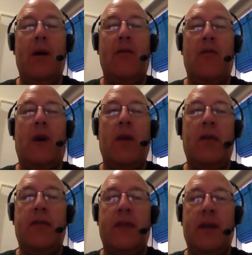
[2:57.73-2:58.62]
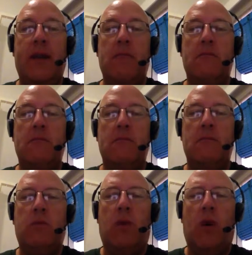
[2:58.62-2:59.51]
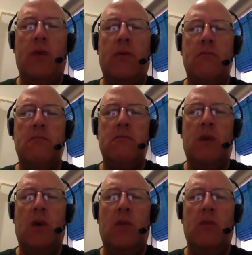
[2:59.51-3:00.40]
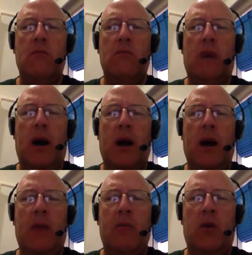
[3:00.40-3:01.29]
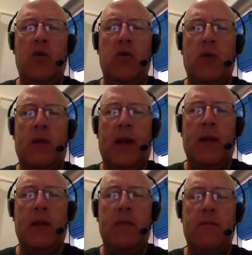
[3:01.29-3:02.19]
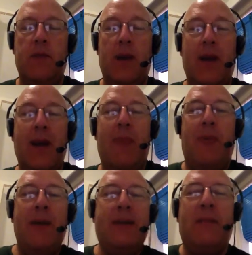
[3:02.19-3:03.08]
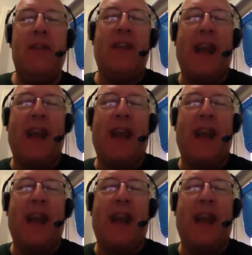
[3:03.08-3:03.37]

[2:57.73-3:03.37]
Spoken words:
So rather than saying, what, no, I am not doing that, it brings a bit of